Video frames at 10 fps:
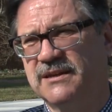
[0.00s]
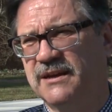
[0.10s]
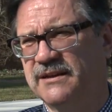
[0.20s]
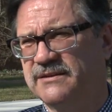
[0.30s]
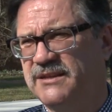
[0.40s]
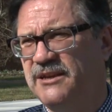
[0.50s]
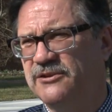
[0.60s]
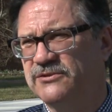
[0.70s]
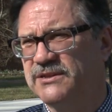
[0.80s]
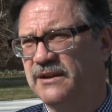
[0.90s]
Uh,
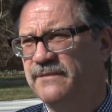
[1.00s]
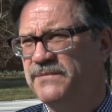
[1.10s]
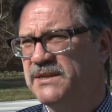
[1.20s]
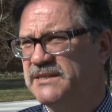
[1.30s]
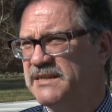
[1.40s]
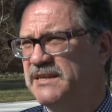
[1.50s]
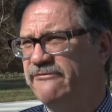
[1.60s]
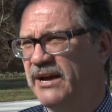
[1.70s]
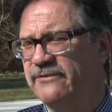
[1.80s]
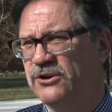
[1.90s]
seniors
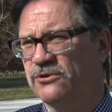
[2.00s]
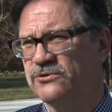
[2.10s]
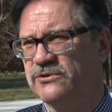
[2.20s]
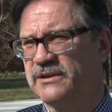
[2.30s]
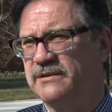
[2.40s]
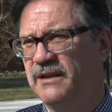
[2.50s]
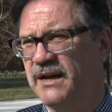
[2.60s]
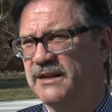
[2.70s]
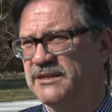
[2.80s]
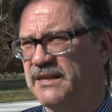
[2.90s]
65 and older
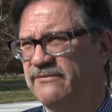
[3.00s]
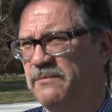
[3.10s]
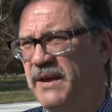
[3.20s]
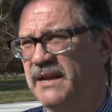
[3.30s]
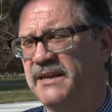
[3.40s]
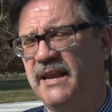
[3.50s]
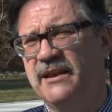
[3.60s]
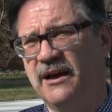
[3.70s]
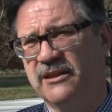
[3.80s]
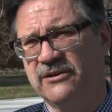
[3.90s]
uh, just have to pay a
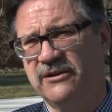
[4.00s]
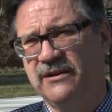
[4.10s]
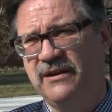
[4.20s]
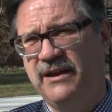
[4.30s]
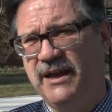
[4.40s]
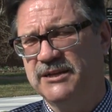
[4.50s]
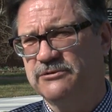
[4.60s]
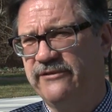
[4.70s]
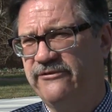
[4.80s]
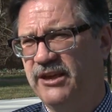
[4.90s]
$10
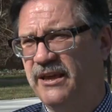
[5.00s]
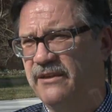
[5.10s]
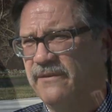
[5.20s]
entry fee.